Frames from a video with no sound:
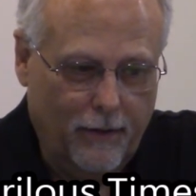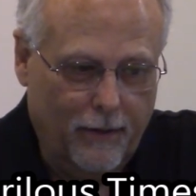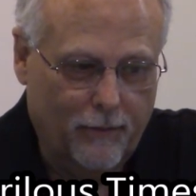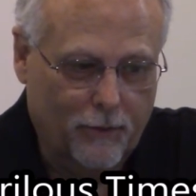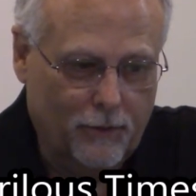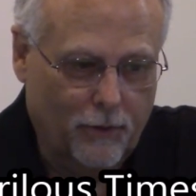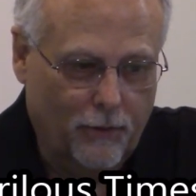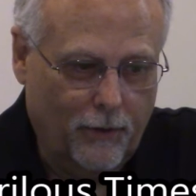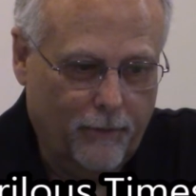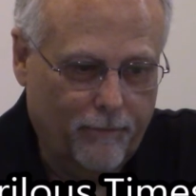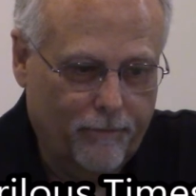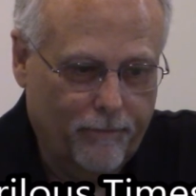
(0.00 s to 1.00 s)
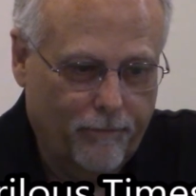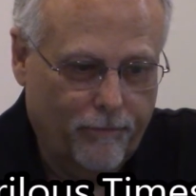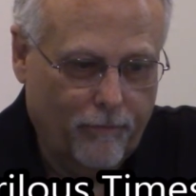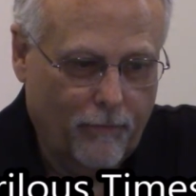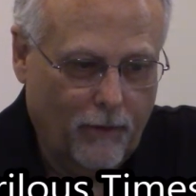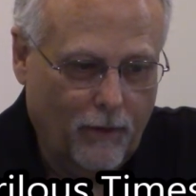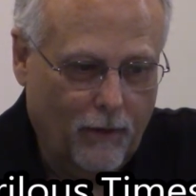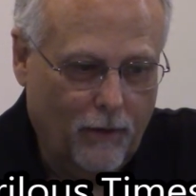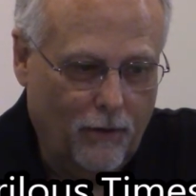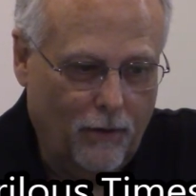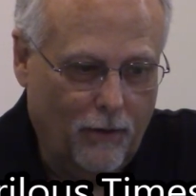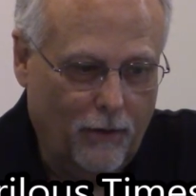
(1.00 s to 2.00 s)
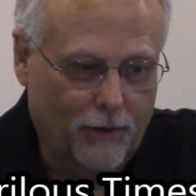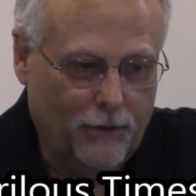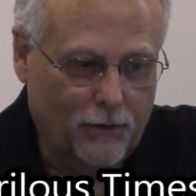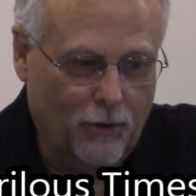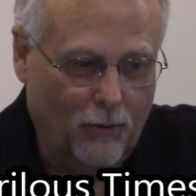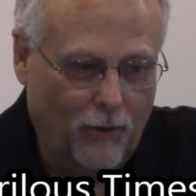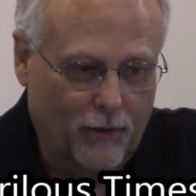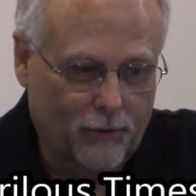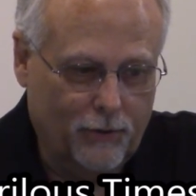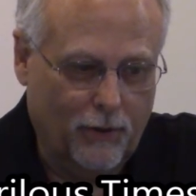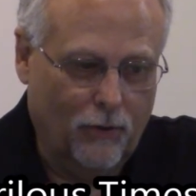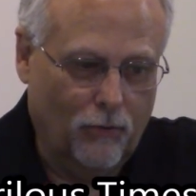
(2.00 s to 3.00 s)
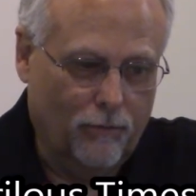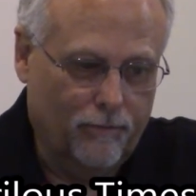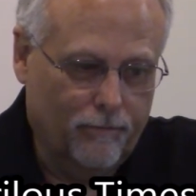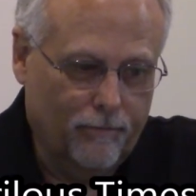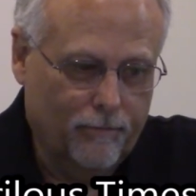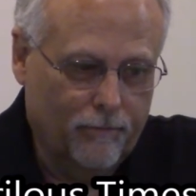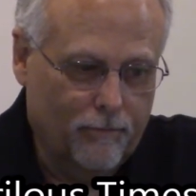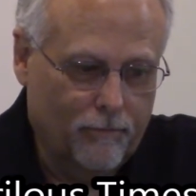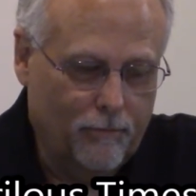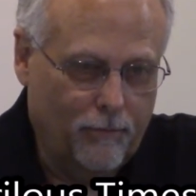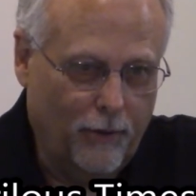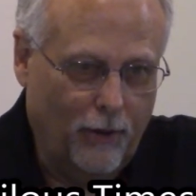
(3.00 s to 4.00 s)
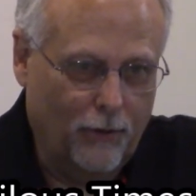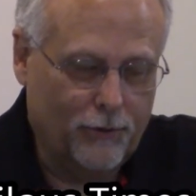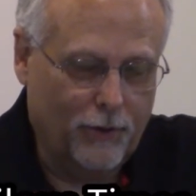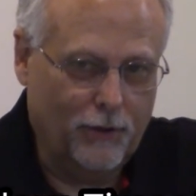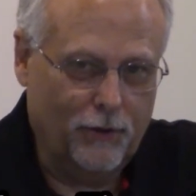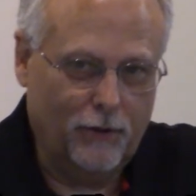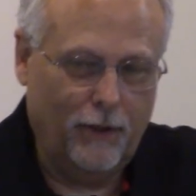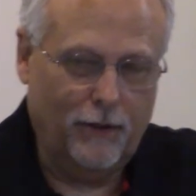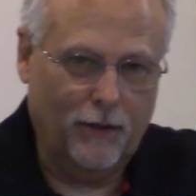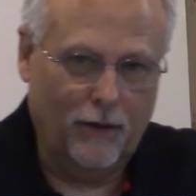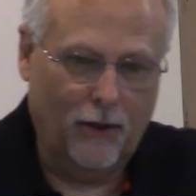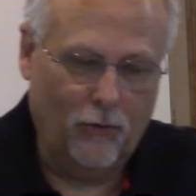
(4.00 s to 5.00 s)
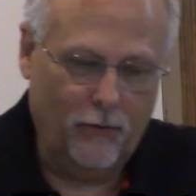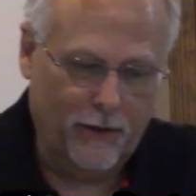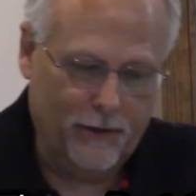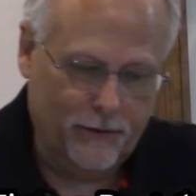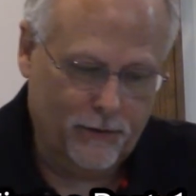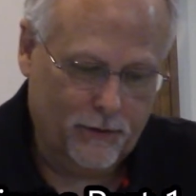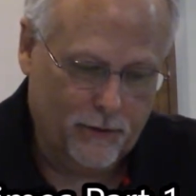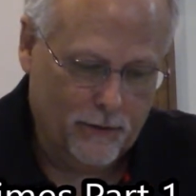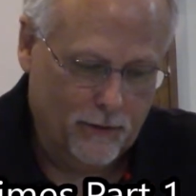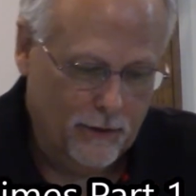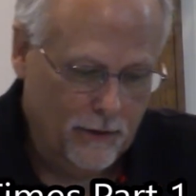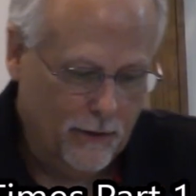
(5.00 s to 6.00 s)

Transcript: Ever turning. This know also. Paul said, you need to know this,